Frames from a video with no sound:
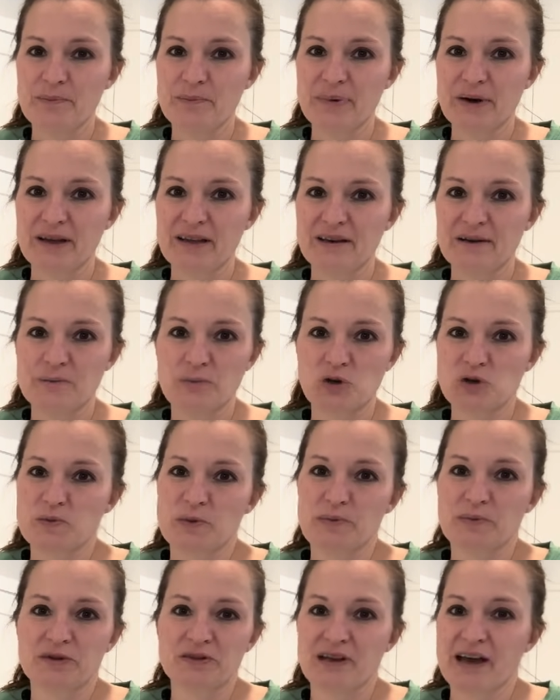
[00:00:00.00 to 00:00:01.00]
But most
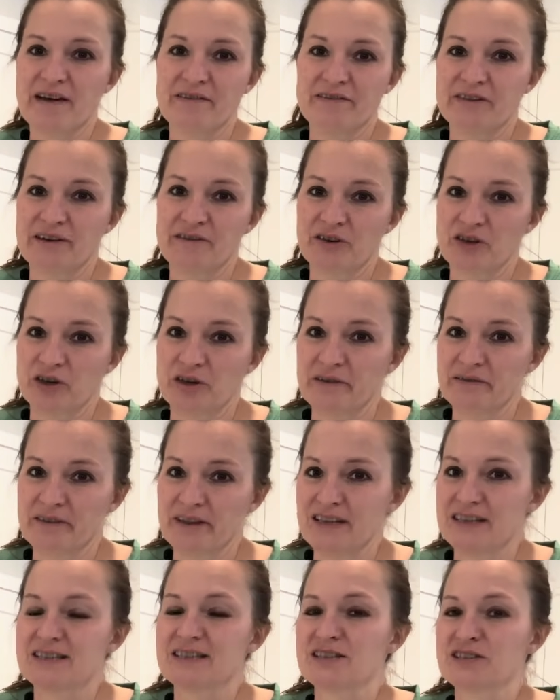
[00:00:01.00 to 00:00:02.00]
people have never heard of
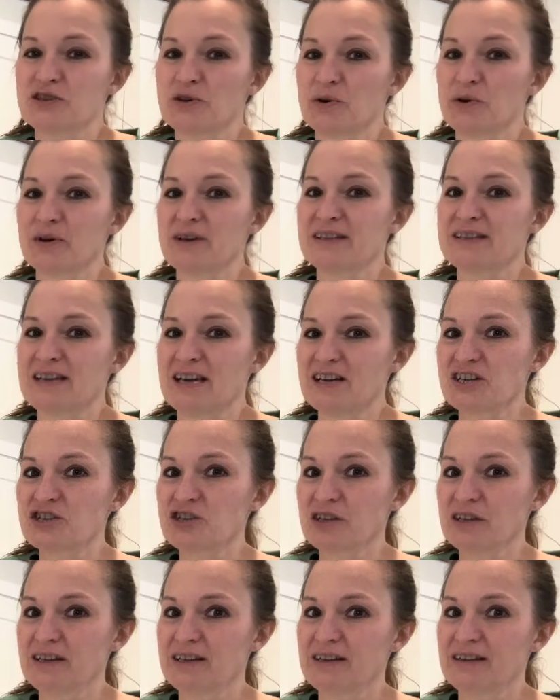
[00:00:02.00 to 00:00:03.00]
this. So it's
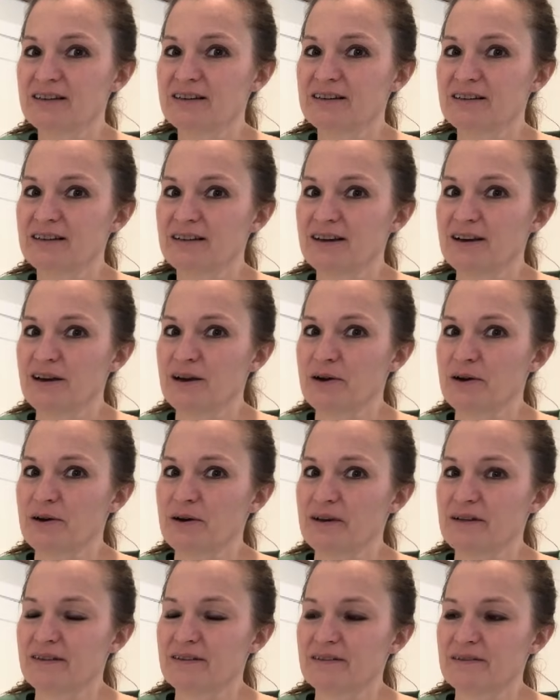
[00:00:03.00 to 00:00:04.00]
actually,
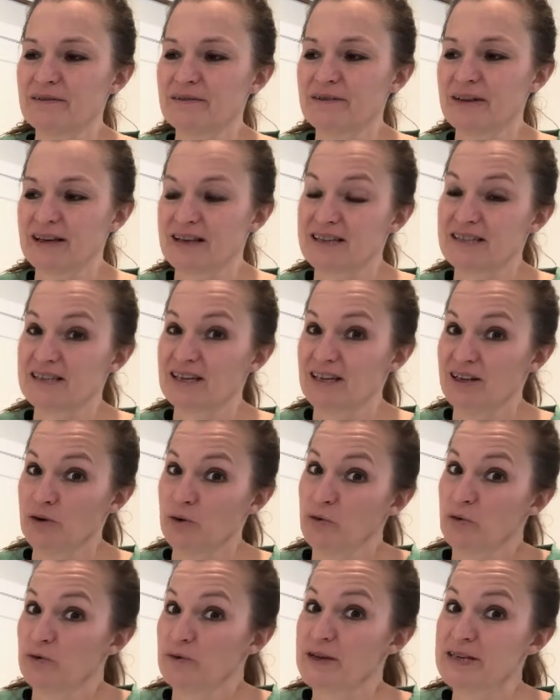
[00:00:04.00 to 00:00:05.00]
like I said, an
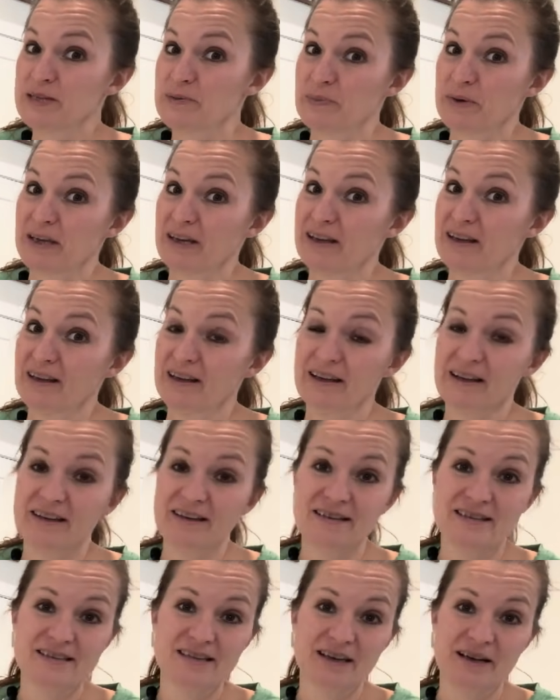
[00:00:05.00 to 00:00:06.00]
old recipe.
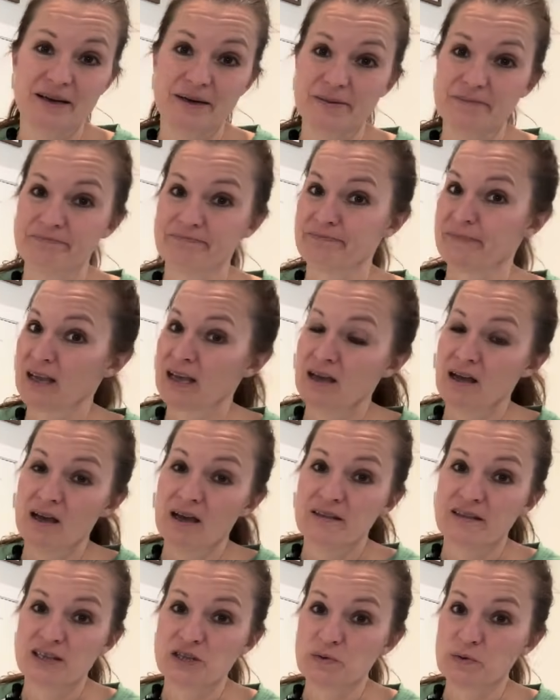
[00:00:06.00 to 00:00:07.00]
And
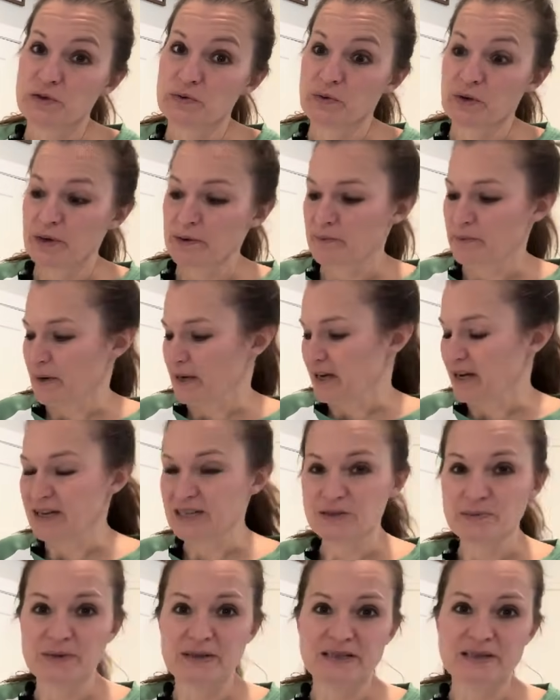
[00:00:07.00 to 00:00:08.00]
this was one of my
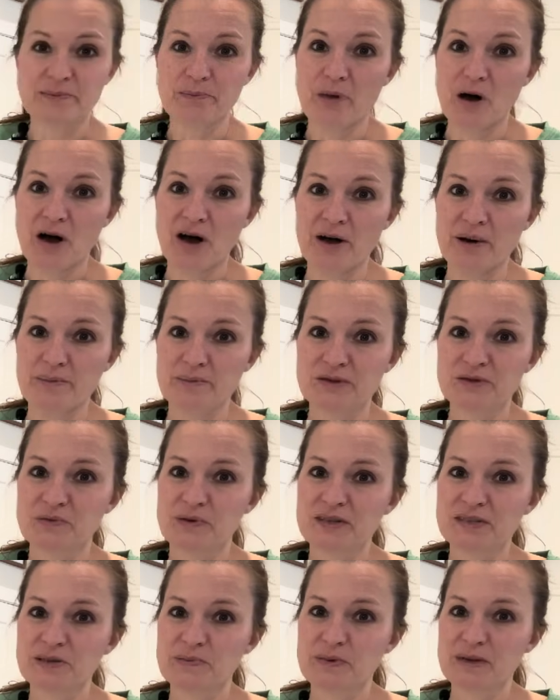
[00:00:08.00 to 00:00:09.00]
husband's mom's
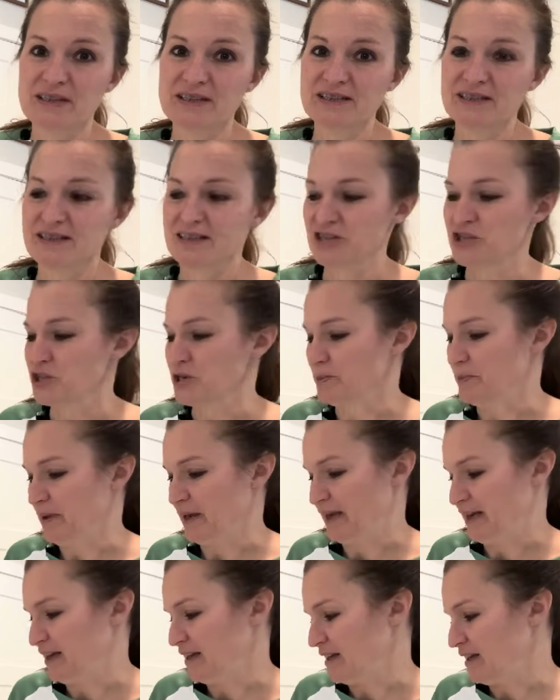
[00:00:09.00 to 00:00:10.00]
recipes that she
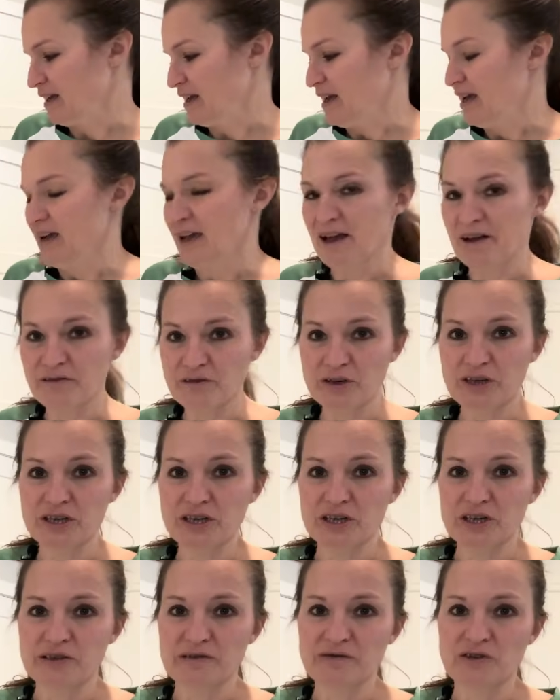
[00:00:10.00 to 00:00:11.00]
made every
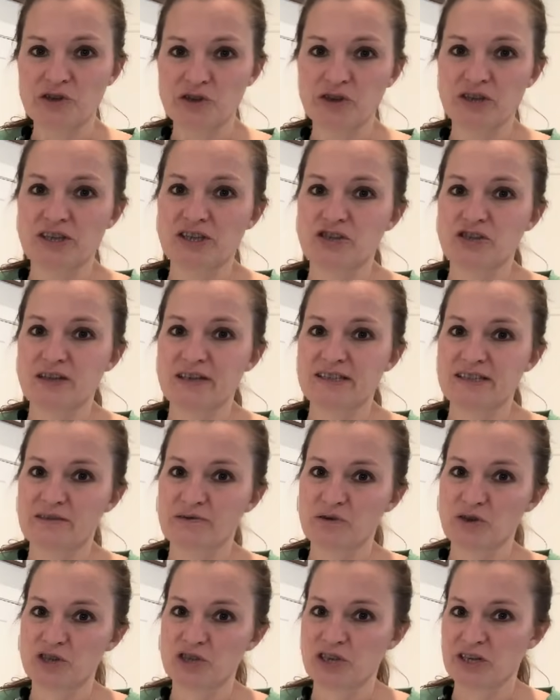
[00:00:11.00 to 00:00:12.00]
year for cookie trays.
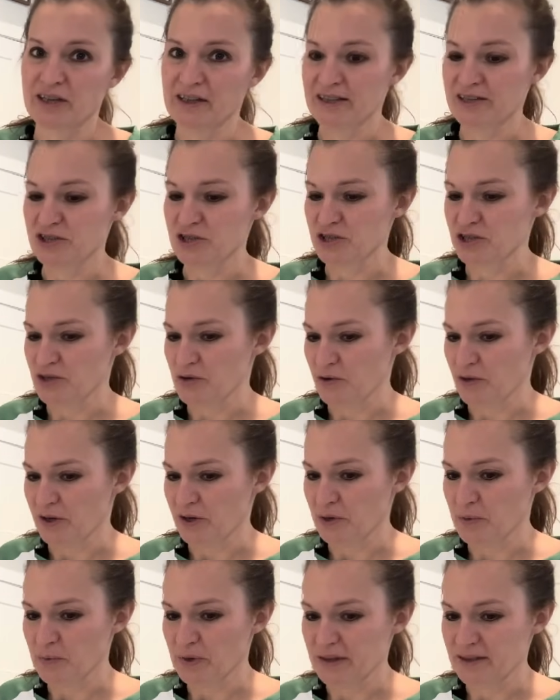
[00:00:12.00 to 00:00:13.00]
Unfortunately, she's no
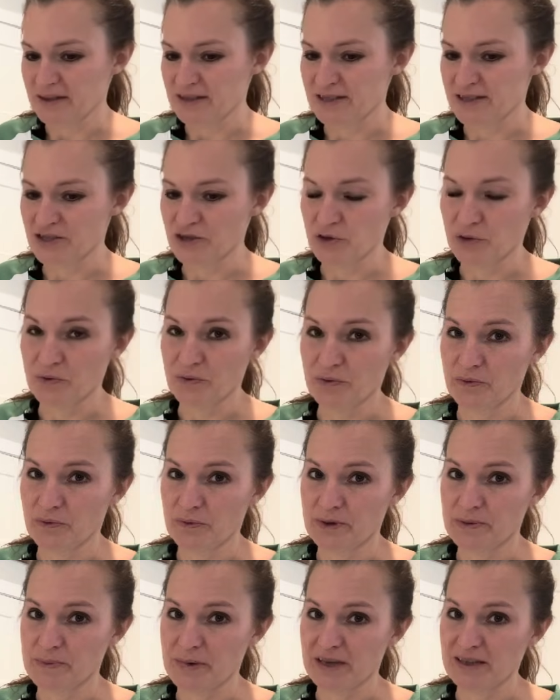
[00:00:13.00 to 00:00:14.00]
longer with us. So
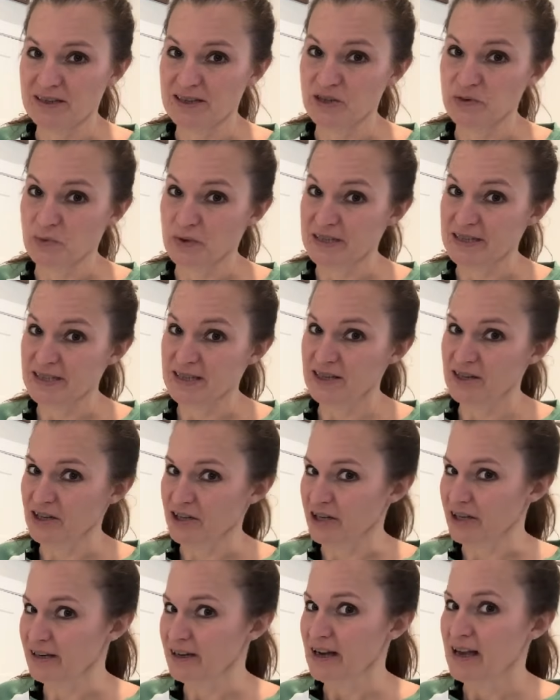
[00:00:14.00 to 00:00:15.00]
we make these once a
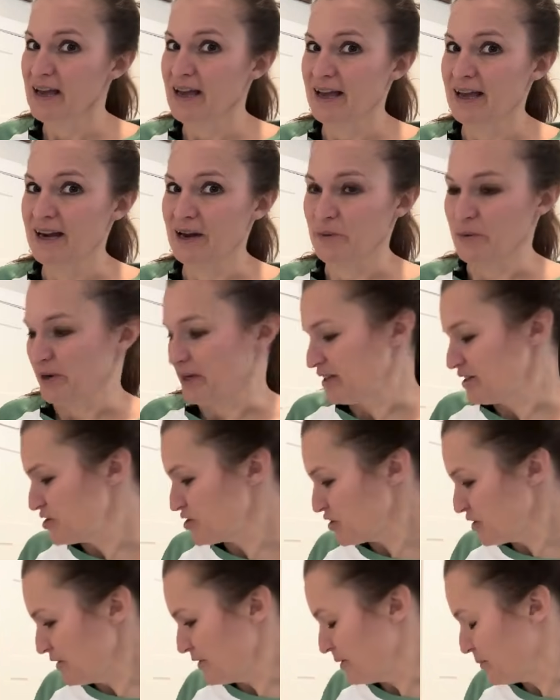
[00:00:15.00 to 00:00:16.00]
year, and I wanted to
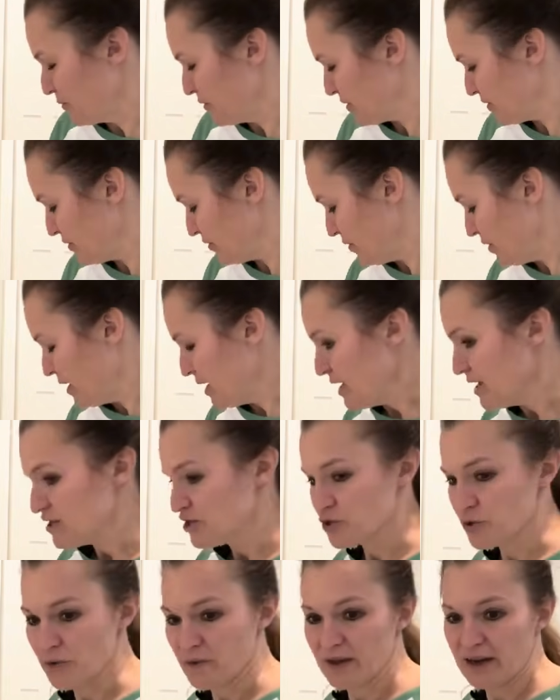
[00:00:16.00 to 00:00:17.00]
share them with you.
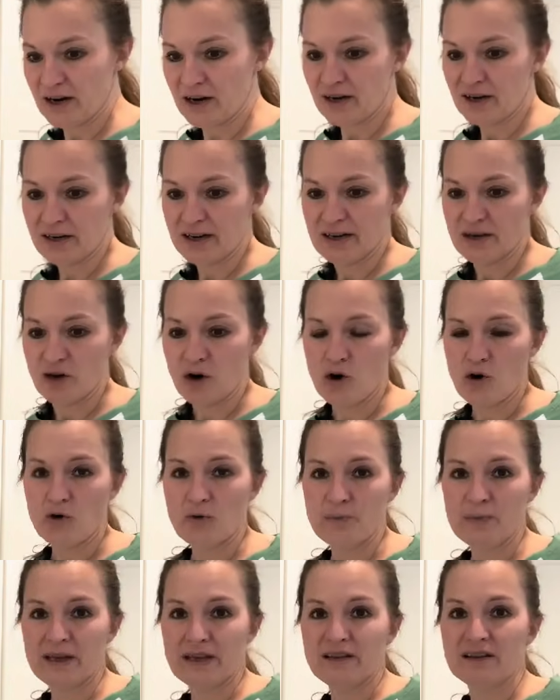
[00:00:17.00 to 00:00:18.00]
So they are an
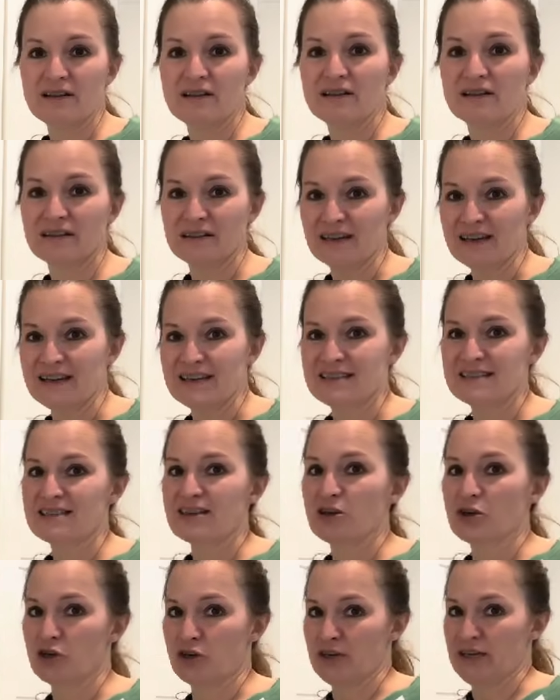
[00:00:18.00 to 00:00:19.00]
oatmeal lace
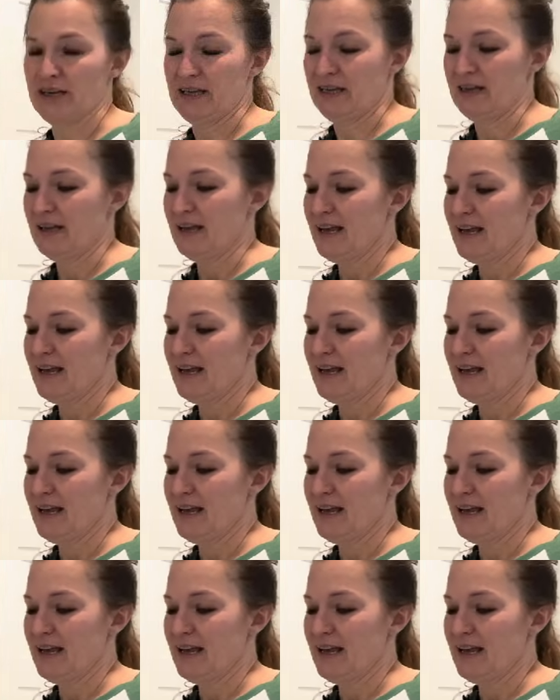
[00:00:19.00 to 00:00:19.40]
cookie.